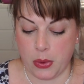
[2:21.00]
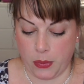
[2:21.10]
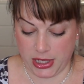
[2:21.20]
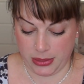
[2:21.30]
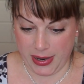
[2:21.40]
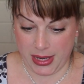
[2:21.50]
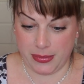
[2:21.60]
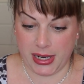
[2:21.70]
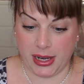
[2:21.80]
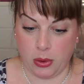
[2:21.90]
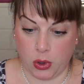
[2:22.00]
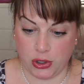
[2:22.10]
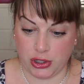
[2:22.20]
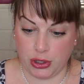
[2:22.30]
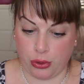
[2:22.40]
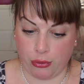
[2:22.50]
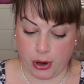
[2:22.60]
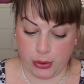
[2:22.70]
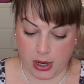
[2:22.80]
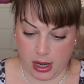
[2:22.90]
which made me want to
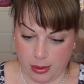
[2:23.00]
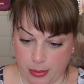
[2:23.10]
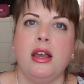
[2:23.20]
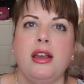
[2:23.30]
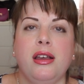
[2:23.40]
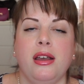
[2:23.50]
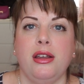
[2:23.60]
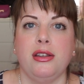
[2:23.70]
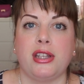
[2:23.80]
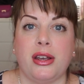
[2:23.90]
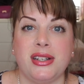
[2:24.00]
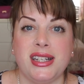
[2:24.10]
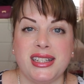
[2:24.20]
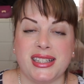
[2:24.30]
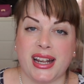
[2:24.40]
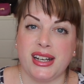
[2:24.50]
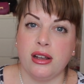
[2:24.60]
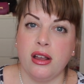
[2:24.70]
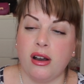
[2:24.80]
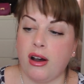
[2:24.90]
throw up. So since
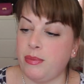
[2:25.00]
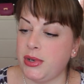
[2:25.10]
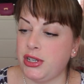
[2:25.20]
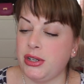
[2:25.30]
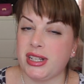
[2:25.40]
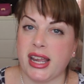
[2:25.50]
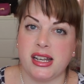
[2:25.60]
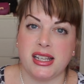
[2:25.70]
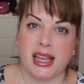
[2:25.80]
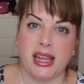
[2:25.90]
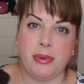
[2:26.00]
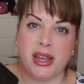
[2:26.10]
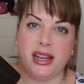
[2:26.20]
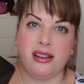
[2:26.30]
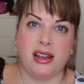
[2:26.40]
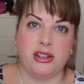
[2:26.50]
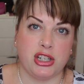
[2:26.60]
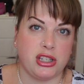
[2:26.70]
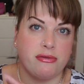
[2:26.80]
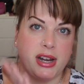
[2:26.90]
then I've been too scared to keep it in
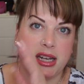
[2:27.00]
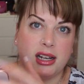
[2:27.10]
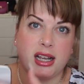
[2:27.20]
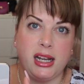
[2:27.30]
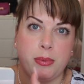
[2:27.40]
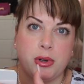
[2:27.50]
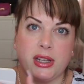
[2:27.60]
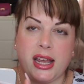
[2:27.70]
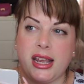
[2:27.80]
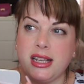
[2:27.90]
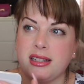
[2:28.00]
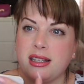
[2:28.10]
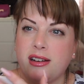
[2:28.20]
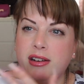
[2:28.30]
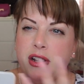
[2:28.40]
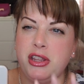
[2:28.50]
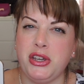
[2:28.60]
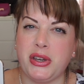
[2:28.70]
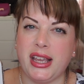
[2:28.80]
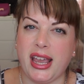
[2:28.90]
just a regular clip-on case, and I know
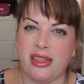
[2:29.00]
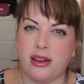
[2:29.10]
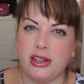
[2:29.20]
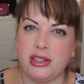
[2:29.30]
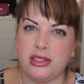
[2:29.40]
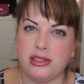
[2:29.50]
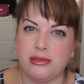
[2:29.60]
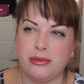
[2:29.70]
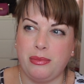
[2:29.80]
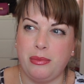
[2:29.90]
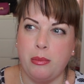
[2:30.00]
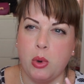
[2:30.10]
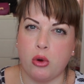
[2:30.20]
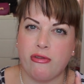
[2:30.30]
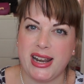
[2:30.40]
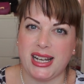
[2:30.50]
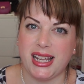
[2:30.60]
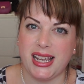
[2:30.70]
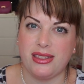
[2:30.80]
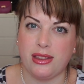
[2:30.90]
that you can get those more
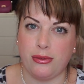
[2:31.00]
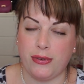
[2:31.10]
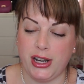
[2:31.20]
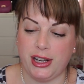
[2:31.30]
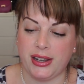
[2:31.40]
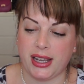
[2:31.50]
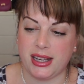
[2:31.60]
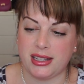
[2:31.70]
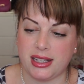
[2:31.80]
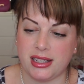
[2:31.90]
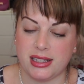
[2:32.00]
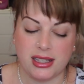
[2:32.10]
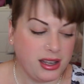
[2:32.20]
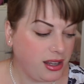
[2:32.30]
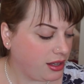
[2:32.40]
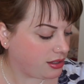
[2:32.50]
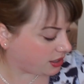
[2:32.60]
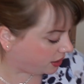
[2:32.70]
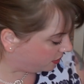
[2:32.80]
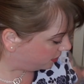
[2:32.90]
readily than the folio cases.
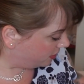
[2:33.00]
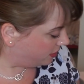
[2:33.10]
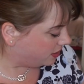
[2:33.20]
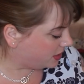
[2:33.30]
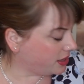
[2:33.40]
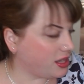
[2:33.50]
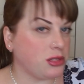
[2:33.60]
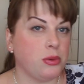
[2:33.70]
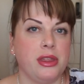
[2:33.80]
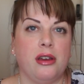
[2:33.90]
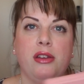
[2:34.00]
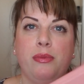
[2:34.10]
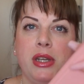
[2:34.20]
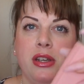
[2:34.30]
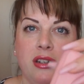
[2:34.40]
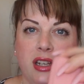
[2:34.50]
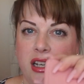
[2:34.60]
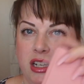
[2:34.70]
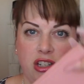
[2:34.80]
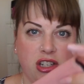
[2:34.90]
So this one that I've been
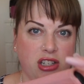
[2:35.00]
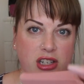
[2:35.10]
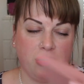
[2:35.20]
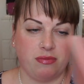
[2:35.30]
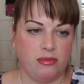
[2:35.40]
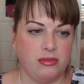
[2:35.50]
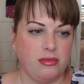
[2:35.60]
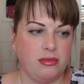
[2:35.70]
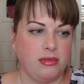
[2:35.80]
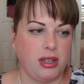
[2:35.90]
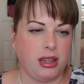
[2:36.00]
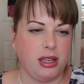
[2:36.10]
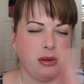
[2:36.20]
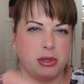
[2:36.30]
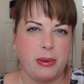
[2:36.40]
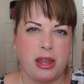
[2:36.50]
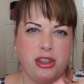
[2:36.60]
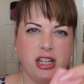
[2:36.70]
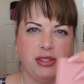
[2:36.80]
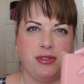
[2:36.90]
using is just I think it was
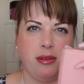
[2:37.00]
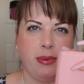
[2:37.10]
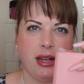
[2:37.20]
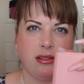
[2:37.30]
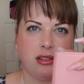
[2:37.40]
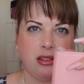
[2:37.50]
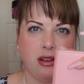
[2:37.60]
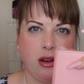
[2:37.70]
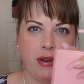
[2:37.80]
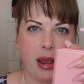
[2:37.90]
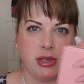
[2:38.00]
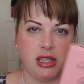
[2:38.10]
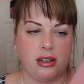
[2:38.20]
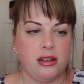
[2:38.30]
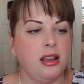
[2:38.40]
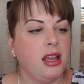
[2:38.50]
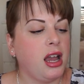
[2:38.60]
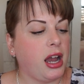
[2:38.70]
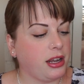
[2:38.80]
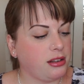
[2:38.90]
about £35 off Amazon.
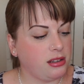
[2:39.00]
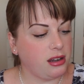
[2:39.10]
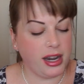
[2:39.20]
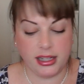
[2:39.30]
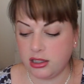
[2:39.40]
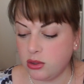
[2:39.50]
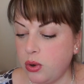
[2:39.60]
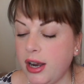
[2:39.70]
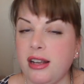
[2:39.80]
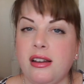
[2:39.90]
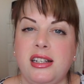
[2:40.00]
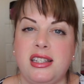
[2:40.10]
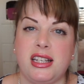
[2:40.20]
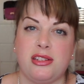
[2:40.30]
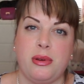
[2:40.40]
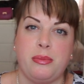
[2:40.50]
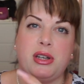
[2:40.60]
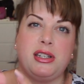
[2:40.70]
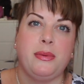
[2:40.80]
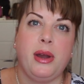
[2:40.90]
I quite liked this one
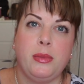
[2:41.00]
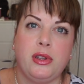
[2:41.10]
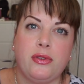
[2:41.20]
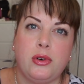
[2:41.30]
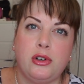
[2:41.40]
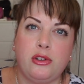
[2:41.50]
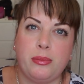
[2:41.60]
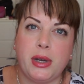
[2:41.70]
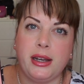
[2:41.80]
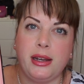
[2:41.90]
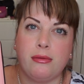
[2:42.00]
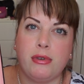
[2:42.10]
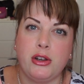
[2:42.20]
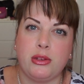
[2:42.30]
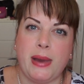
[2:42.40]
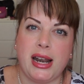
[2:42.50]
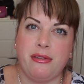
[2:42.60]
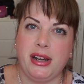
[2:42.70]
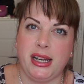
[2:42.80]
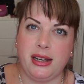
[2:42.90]
because it went with all of my Rose
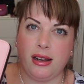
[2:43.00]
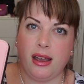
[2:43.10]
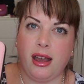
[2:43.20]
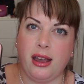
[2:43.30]
Ballerine